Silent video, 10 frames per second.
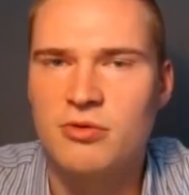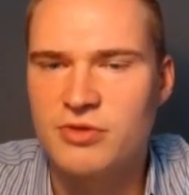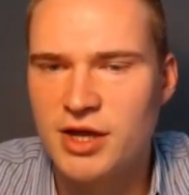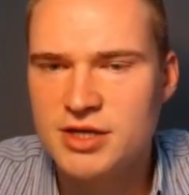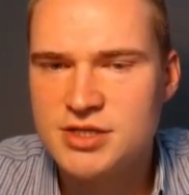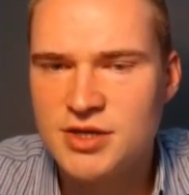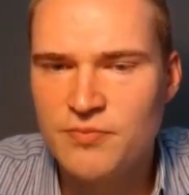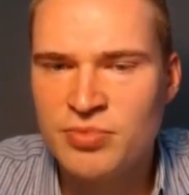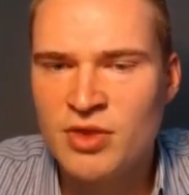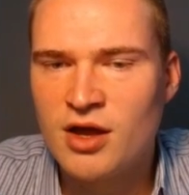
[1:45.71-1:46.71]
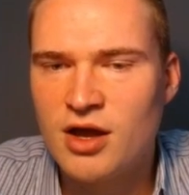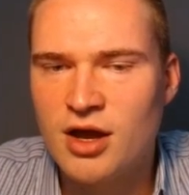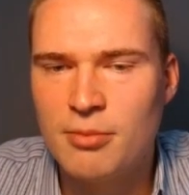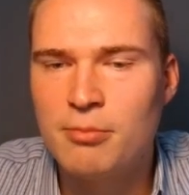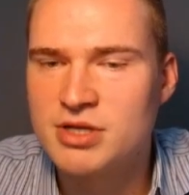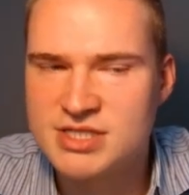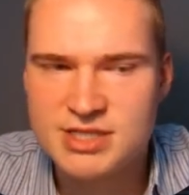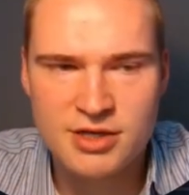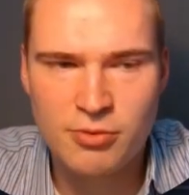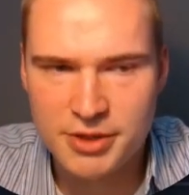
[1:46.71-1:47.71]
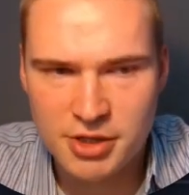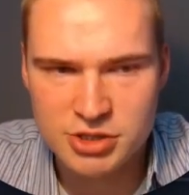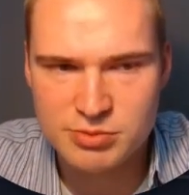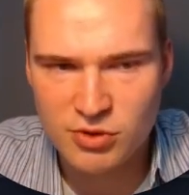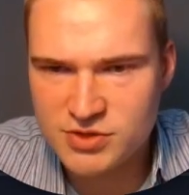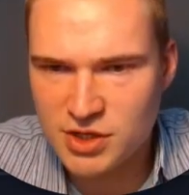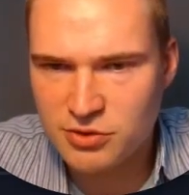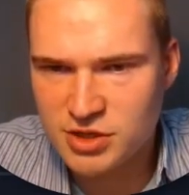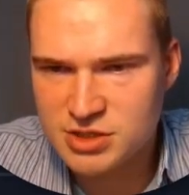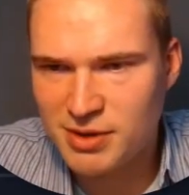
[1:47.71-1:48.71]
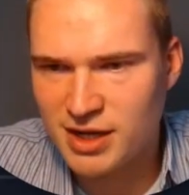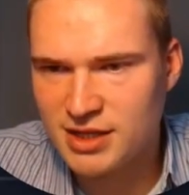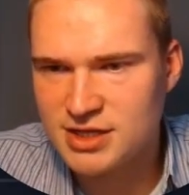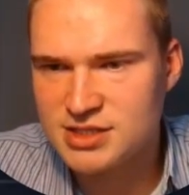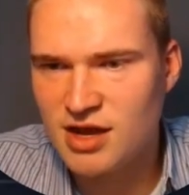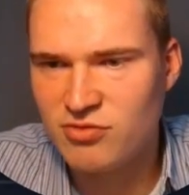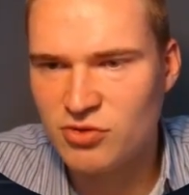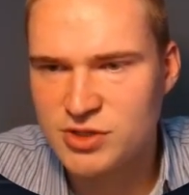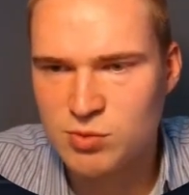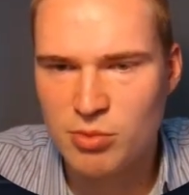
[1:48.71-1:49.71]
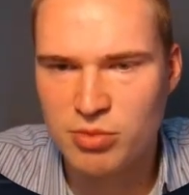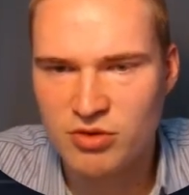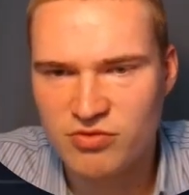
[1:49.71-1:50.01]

of days. But still, with those moves, I do expect this level, this 1.5,